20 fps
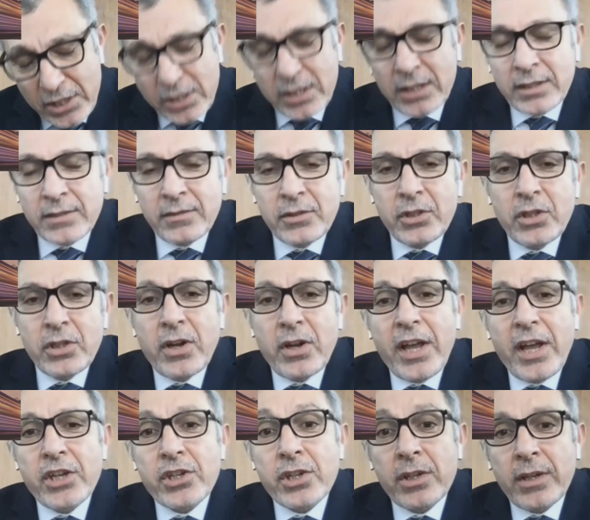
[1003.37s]
Eastern,
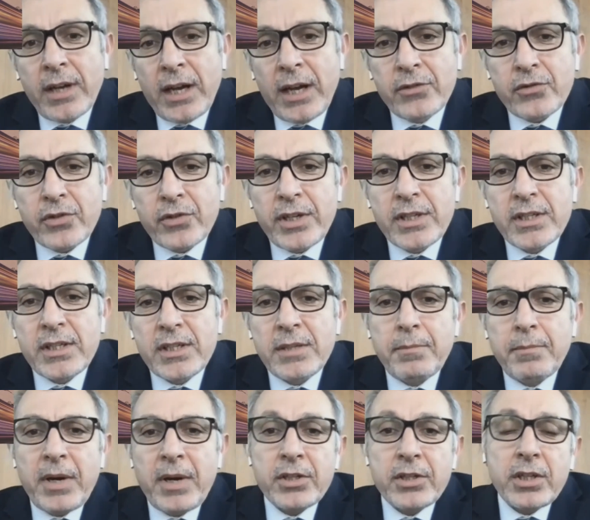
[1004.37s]
Asian countries,
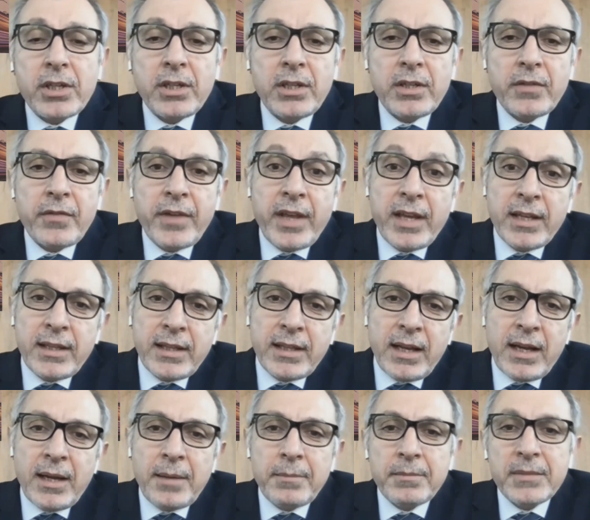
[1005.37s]
in particular
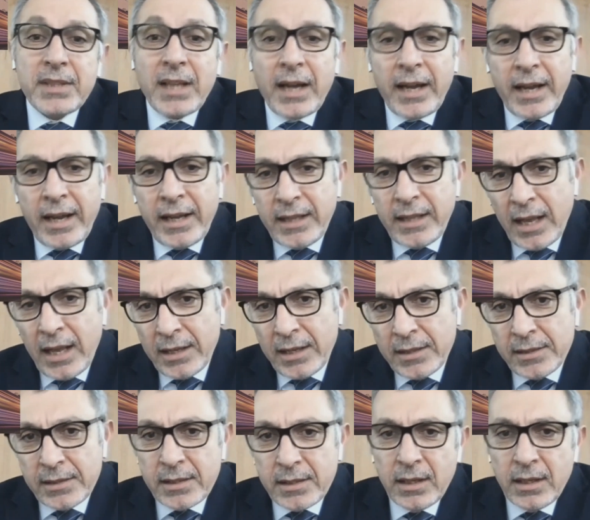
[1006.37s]
Vietnam,
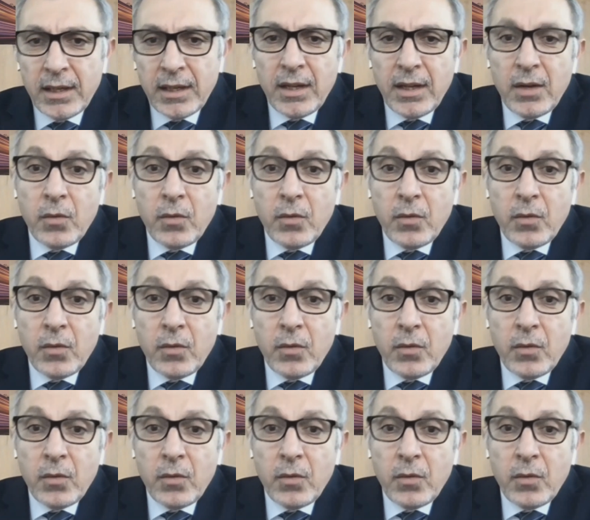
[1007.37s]
Thailand,